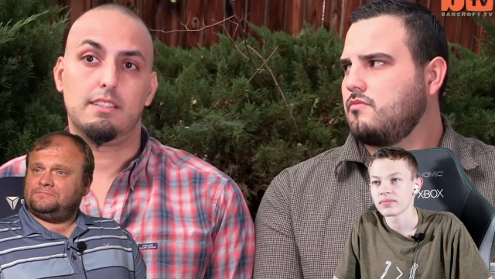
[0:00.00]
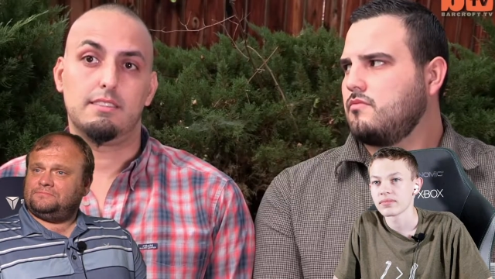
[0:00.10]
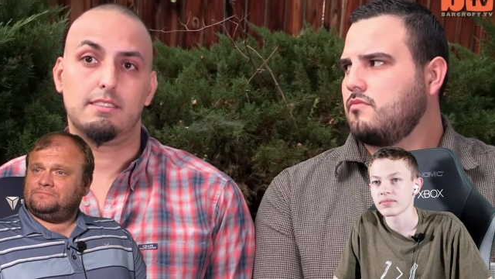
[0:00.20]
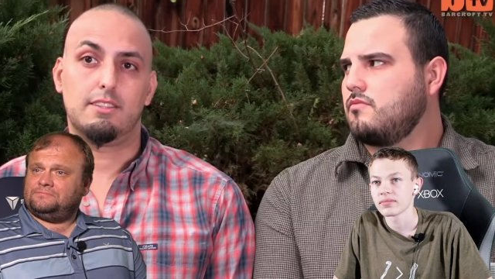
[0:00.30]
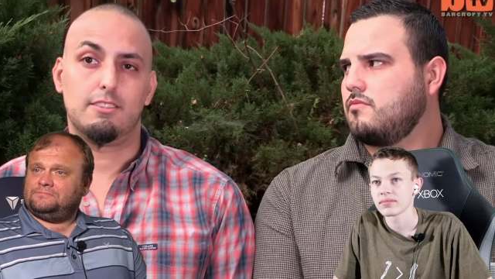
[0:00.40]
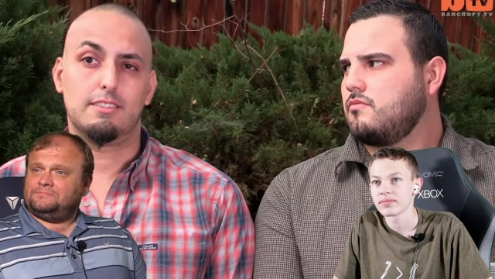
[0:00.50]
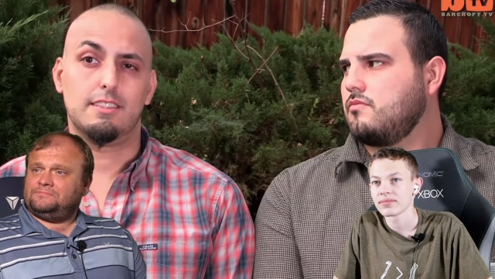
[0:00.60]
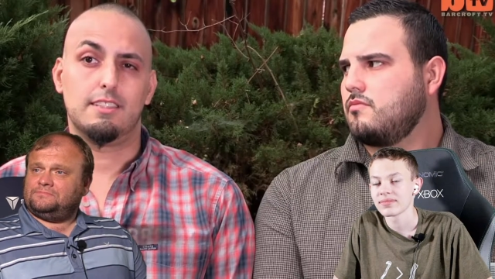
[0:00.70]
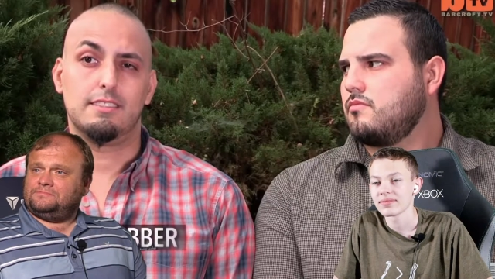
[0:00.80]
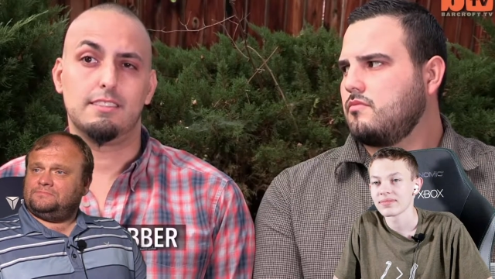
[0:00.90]
Speaker 1: as her
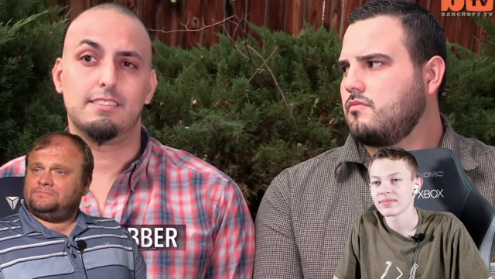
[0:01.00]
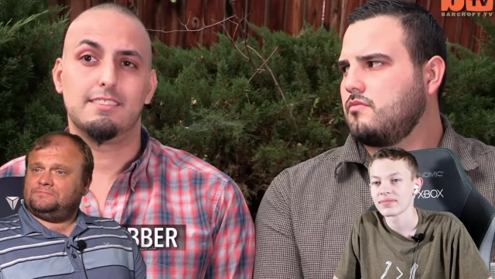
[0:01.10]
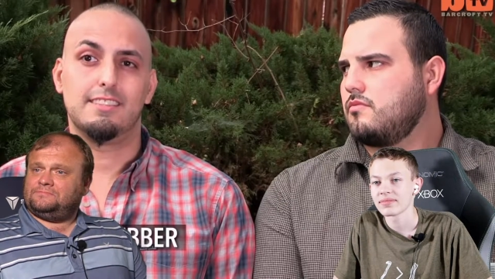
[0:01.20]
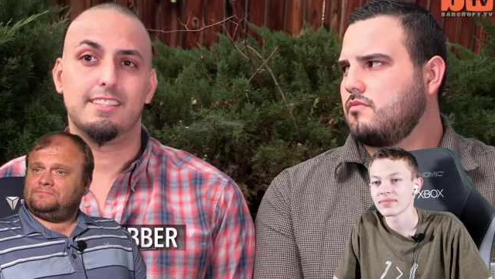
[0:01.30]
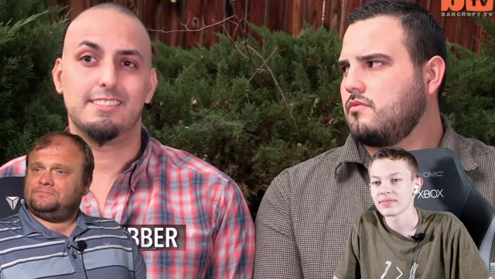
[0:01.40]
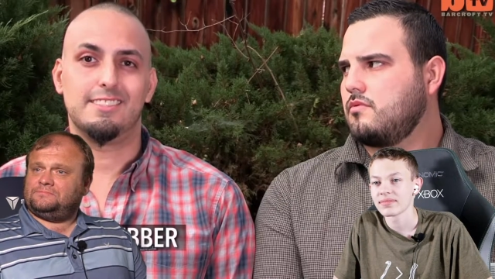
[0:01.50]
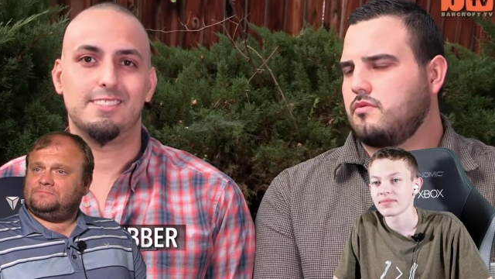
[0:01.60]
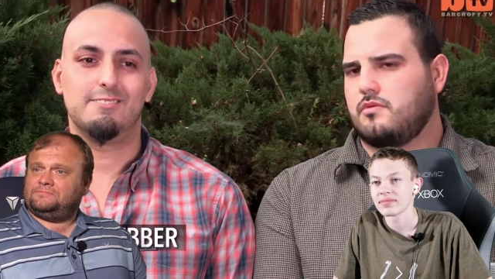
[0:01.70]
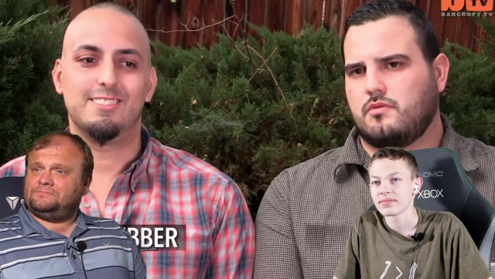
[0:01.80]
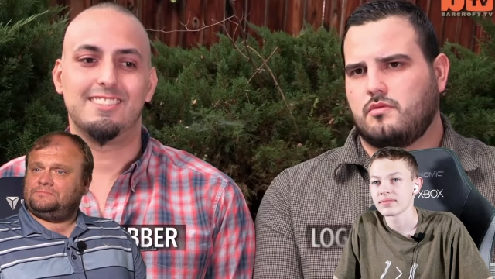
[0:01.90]
sons, that
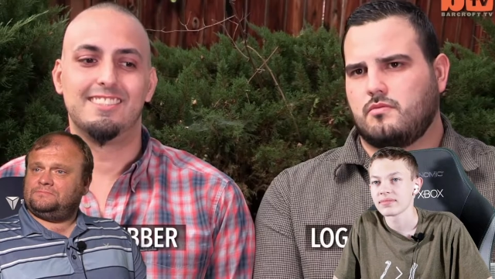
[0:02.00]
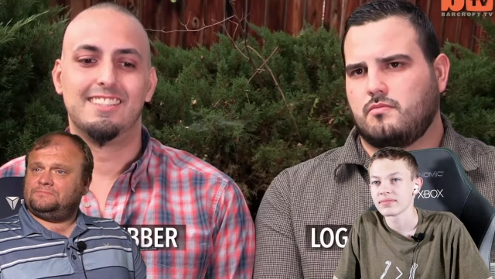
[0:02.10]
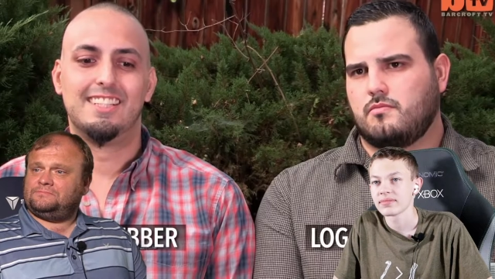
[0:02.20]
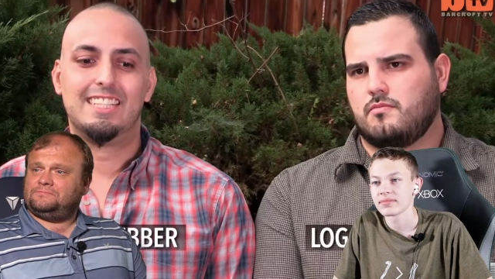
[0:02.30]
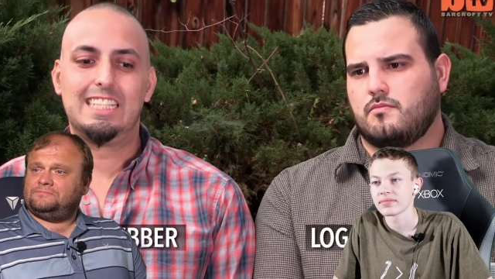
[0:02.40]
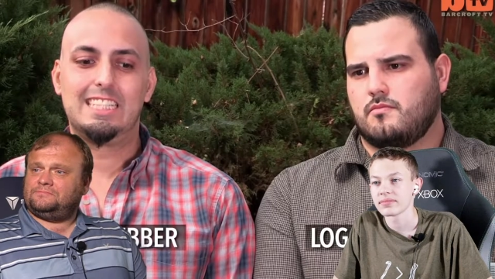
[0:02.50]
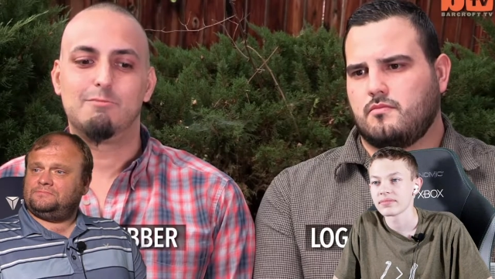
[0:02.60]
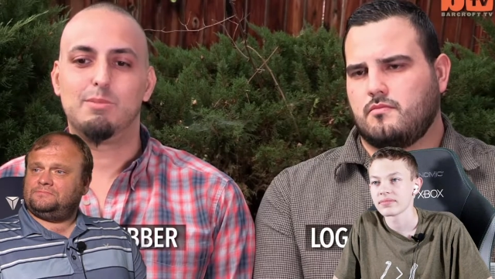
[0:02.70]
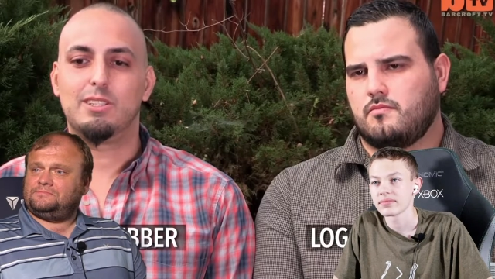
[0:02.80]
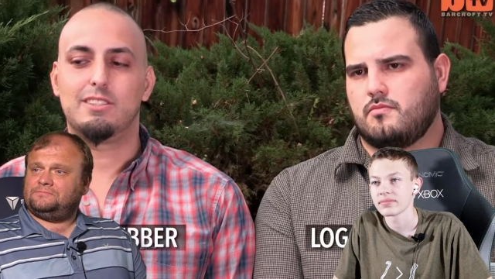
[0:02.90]
she would
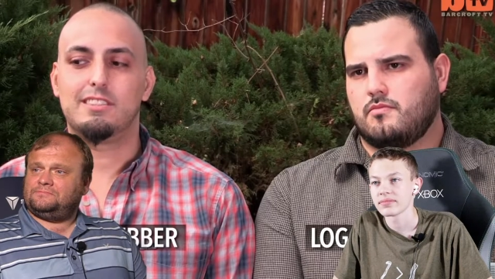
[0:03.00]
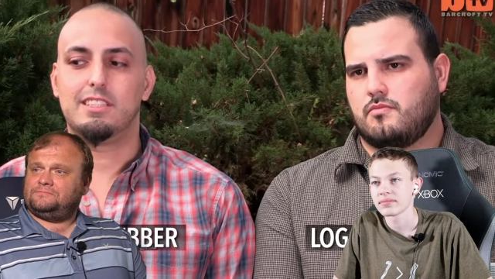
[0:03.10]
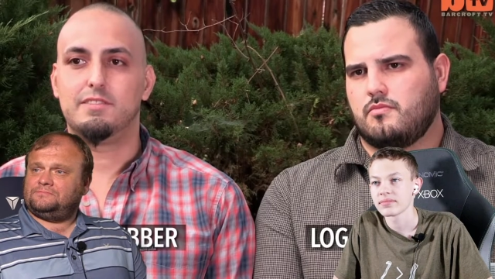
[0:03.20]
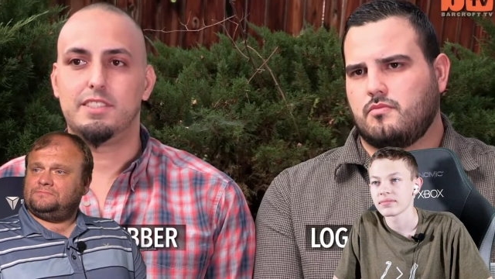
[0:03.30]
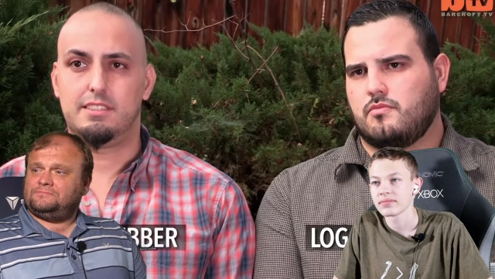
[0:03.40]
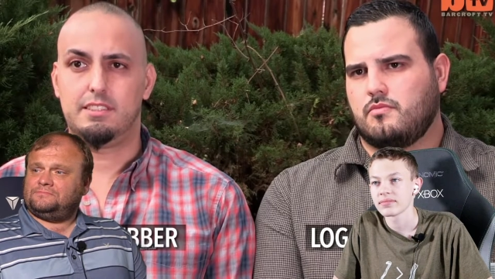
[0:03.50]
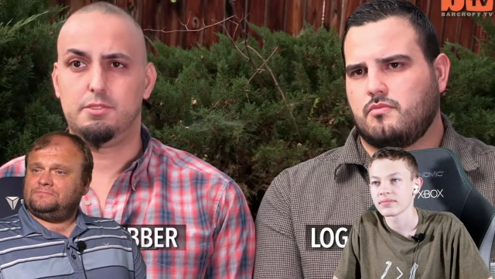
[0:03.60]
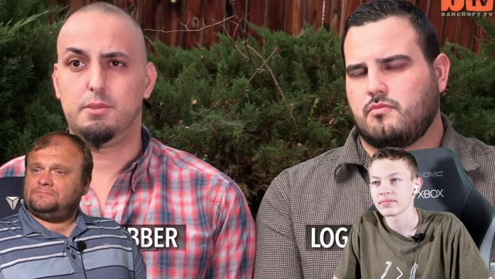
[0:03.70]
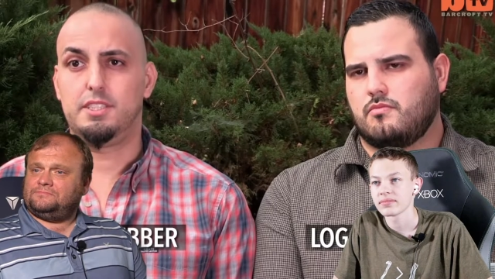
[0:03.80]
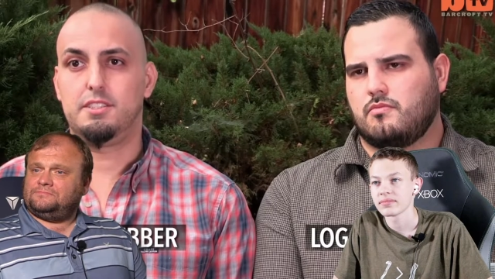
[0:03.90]
put herself in a
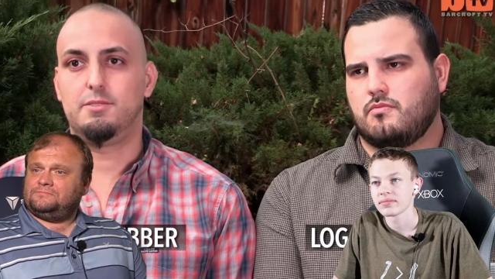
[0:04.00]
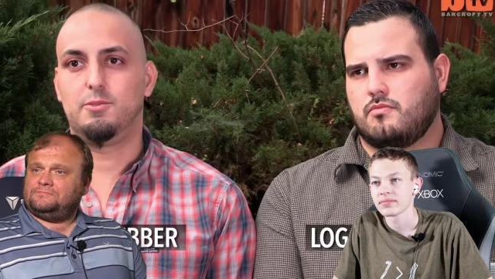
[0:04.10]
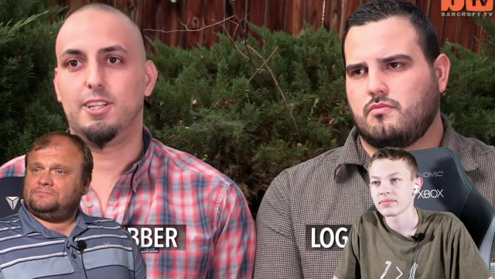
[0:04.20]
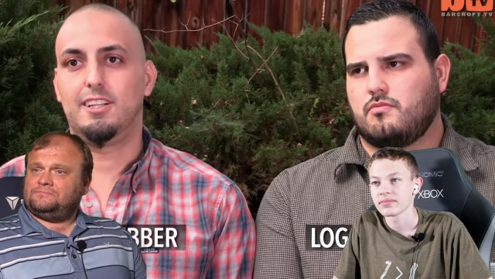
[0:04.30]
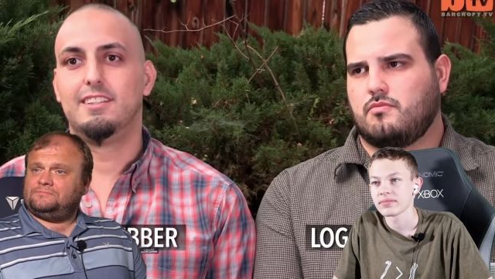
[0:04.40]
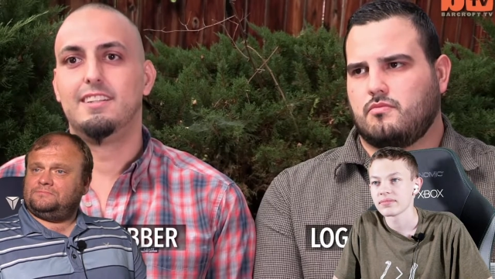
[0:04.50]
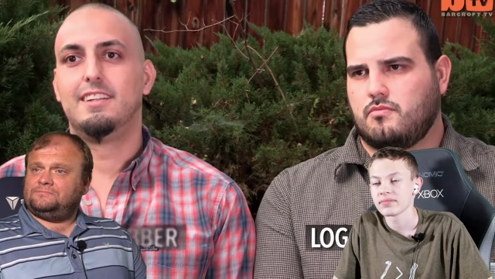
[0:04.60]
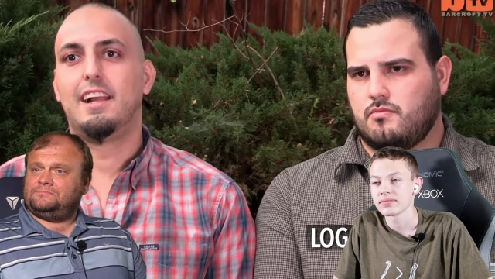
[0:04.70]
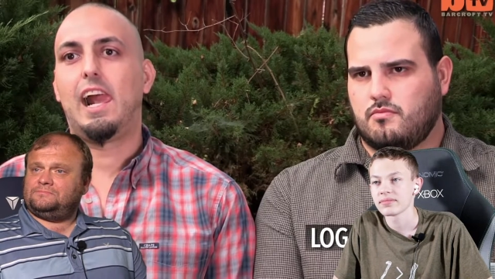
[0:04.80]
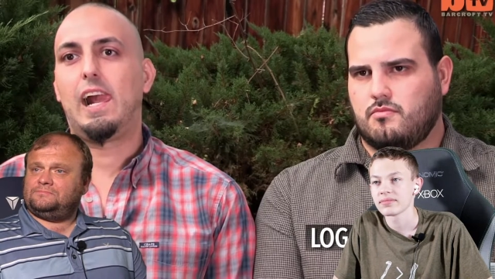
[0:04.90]
situation where
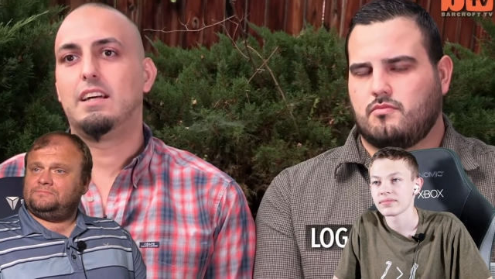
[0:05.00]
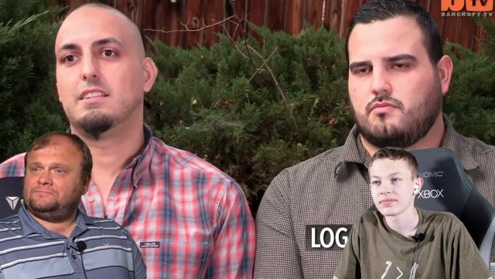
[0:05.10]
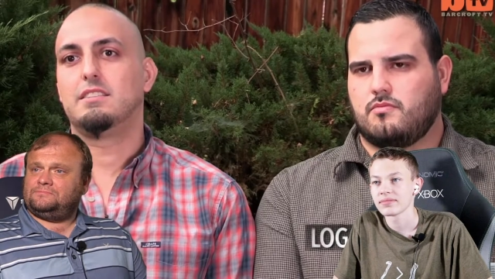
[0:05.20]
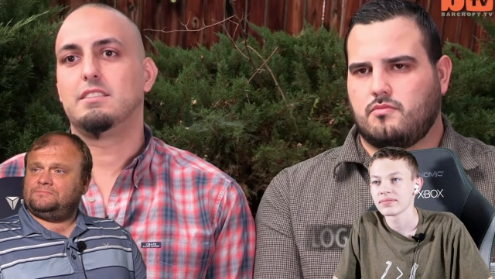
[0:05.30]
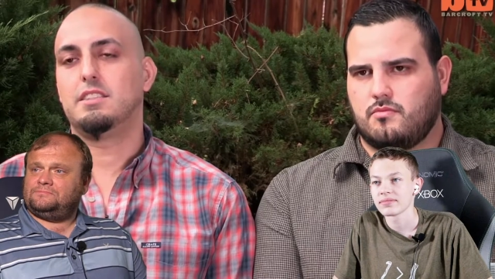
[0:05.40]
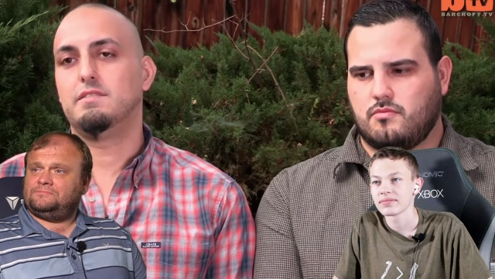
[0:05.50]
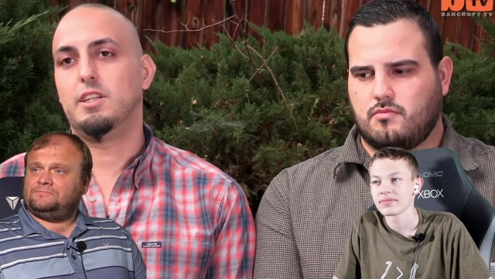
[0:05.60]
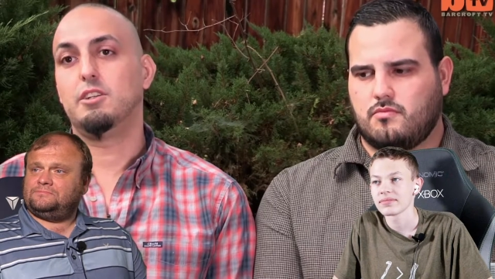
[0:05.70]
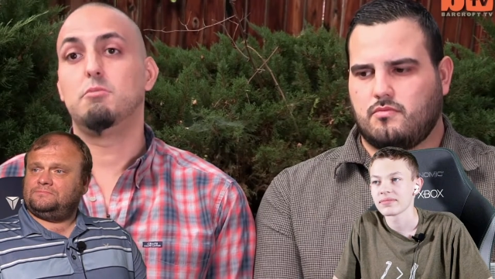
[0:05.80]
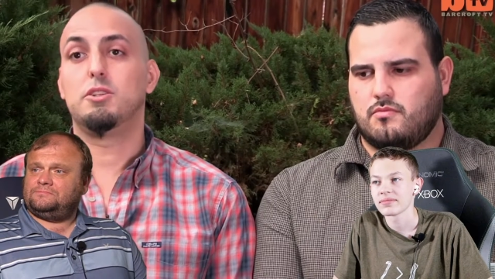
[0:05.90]
she
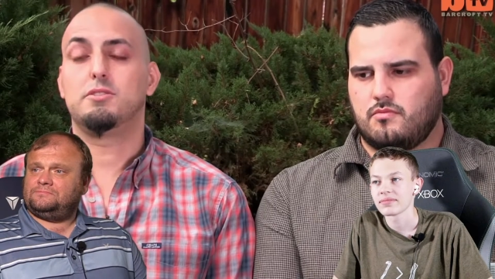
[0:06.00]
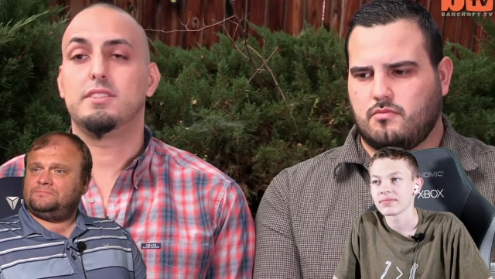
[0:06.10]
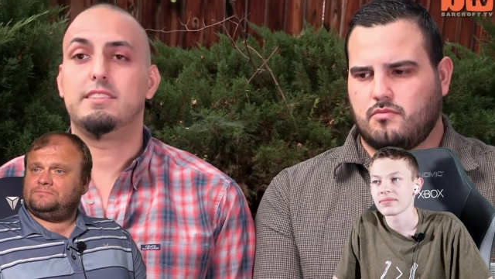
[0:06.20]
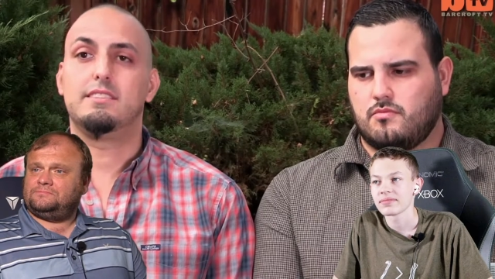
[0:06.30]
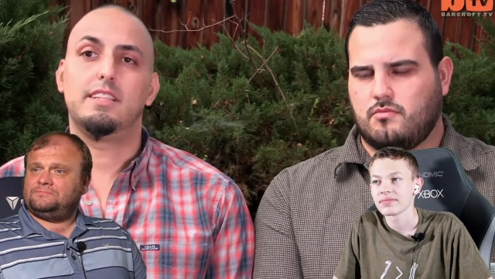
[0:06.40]
felt emotionally